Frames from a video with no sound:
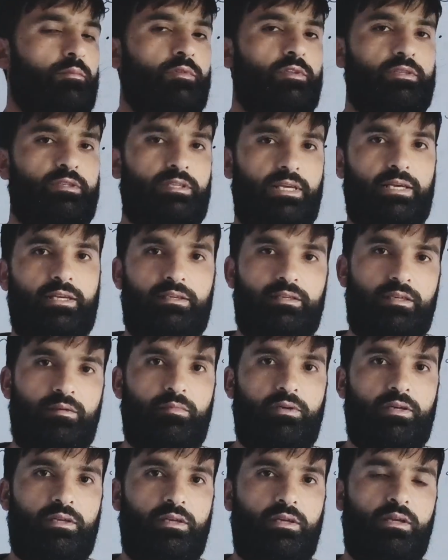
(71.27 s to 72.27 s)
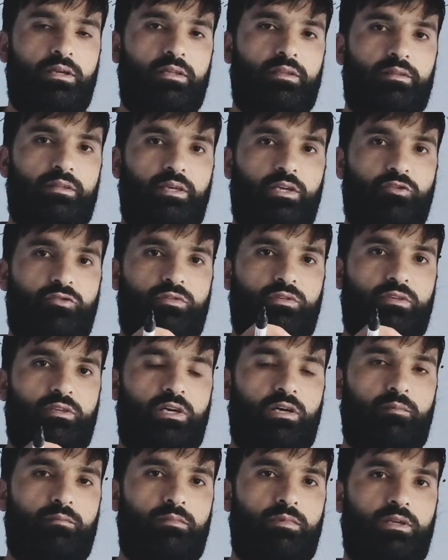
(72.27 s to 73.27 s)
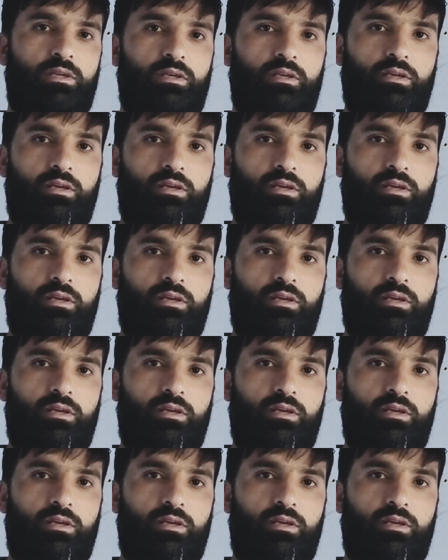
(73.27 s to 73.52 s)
of the second number, they should come